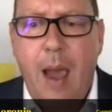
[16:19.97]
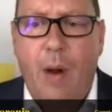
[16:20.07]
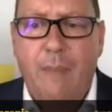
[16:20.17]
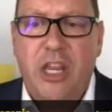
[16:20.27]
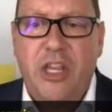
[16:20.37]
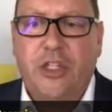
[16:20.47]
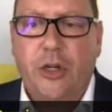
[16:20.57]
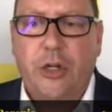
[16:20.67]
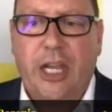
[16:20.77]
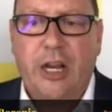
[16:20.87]
At
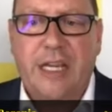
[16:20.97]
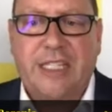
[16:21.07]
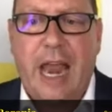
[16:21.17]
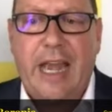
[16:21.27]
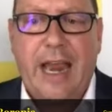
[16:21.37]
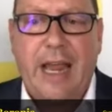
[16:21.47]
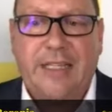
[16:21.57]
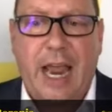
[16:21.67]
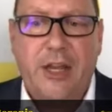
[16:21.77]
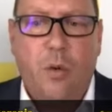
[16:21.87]
1,200,000, can I say
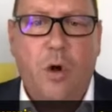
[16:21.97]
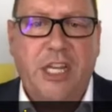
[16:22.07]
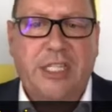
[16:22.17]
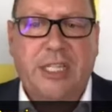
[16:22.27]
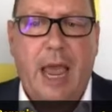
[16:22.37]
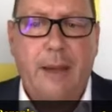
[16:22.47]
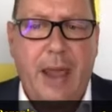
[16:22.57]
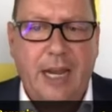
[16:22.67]
now, Daniel, what do you say?